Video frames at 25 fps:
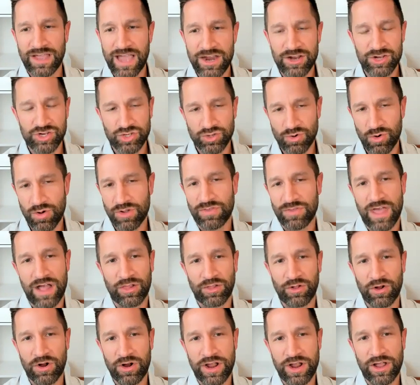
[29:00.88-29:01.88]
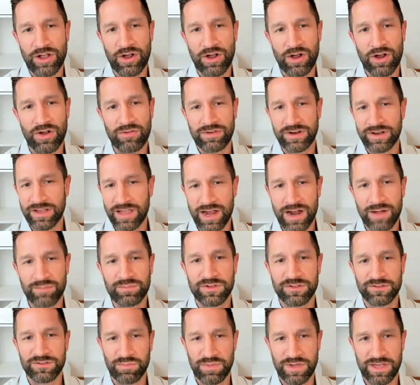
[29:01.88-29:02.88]
to kind of shorten that learning curve and get
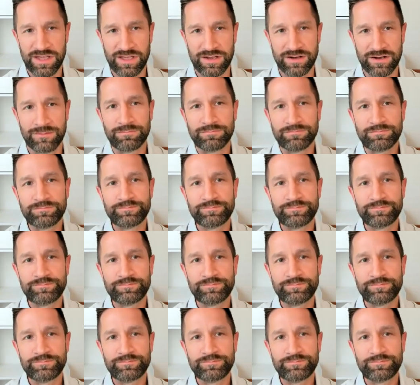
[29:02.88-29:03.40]
up to speed?